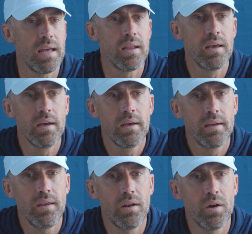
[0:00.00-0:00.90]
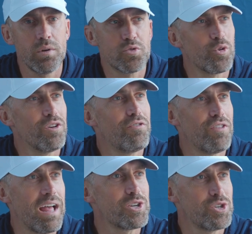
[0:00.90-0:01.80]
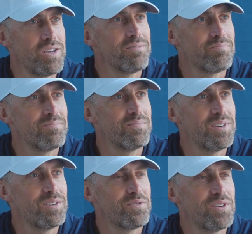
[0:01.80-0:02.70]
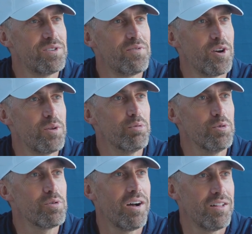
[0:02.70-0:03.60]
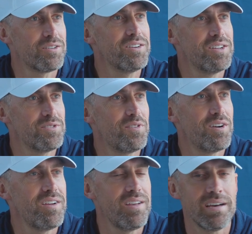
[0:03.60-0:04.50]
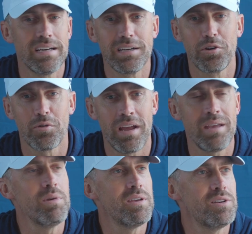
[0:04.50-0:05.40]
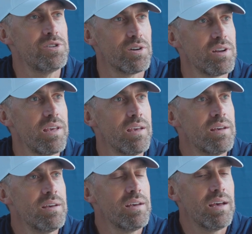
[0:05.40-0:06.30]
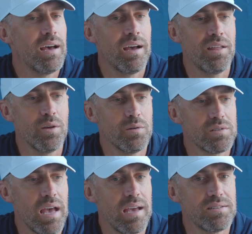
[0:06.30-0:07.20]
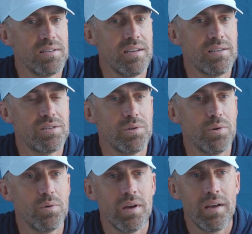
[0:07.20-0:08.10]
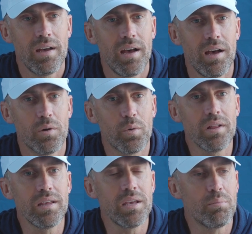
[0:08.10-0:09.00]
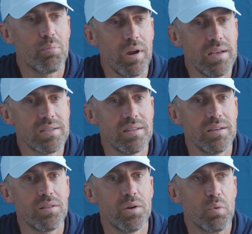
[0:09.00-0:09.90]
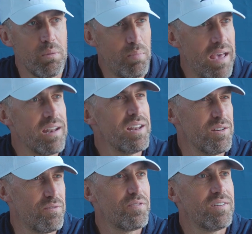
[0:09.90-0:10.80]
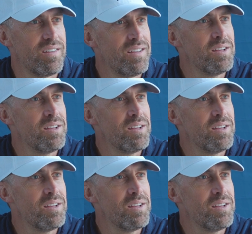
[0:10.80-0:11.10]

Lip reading: that, you know, is real flashy. It is very blue collar. It is very grimy and dirty. And those guys need to really embrace the repetitive